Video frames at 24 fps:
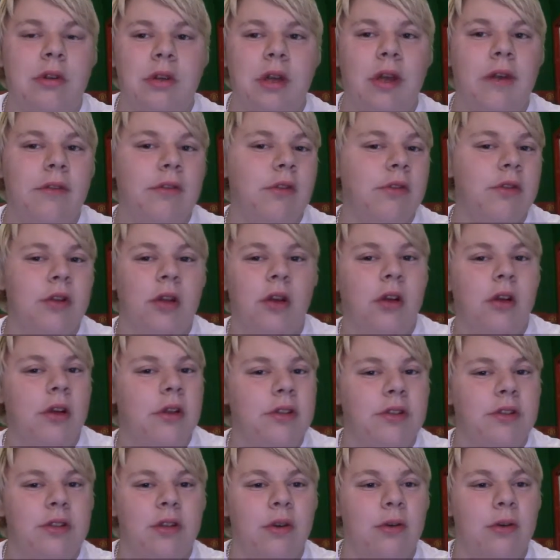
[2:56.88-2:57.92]
I've already
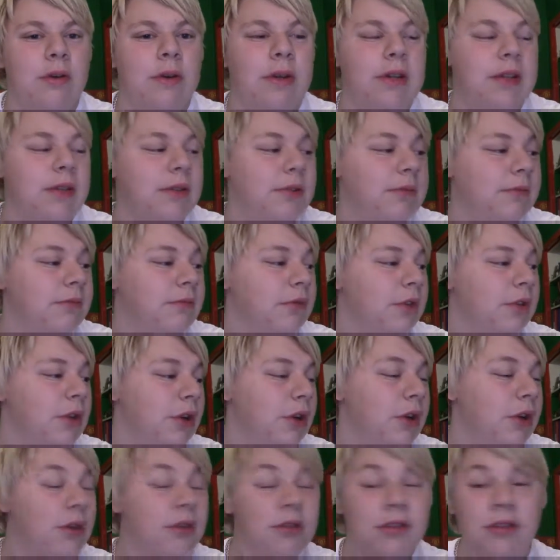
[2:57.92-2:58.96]
heard, so it doesn't
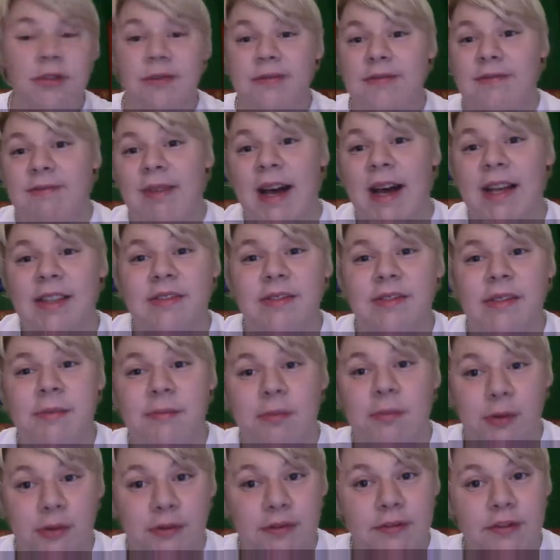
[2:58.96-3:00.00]
wasn't massively
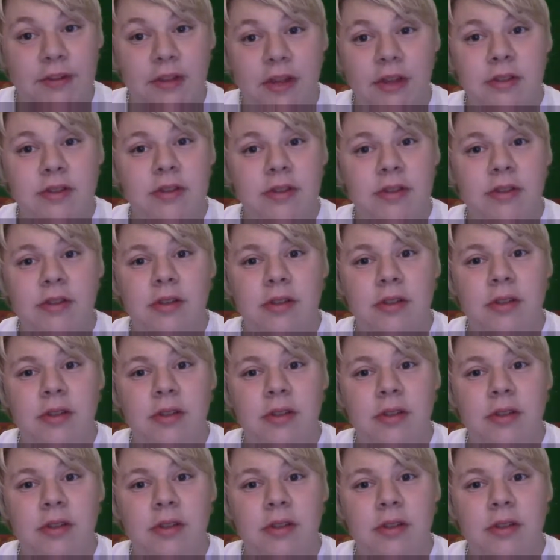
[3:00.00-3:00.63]
important for those.